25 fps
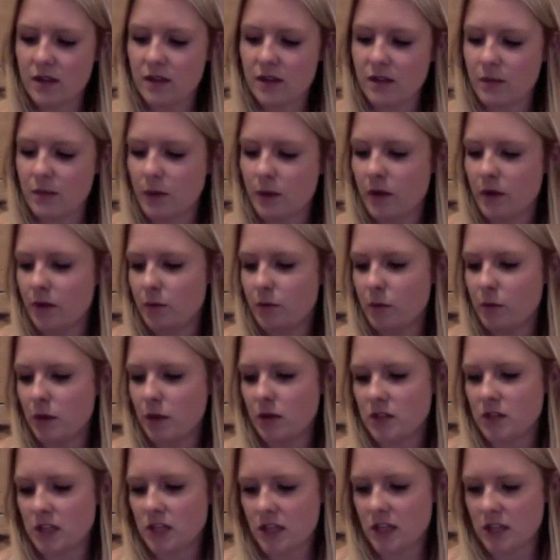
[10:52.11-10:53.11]
well, the
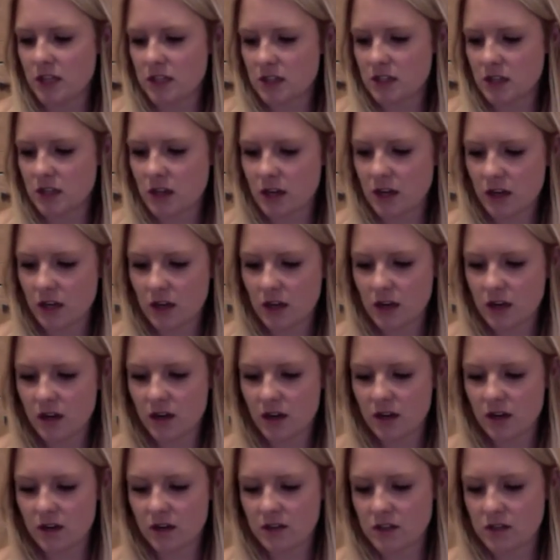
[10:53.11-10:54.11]
beauty insider
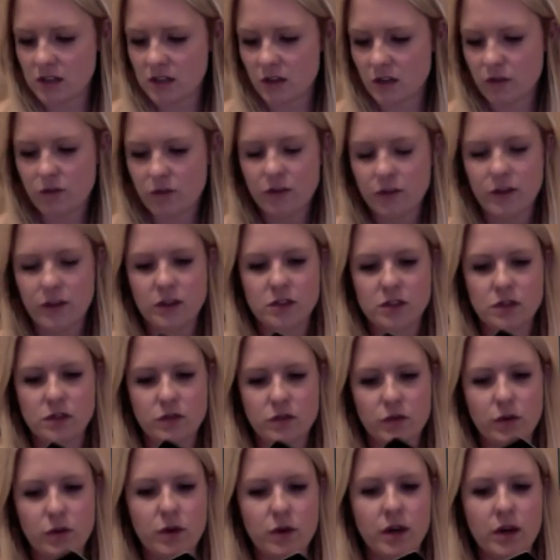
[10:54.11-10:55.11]
card and stuff for
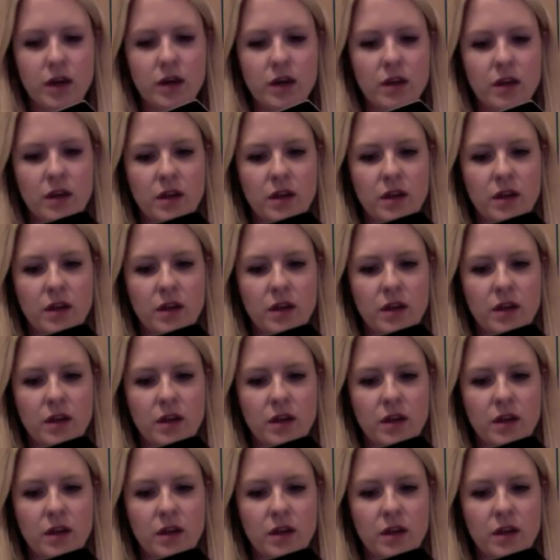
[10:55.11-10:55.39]
Sephora,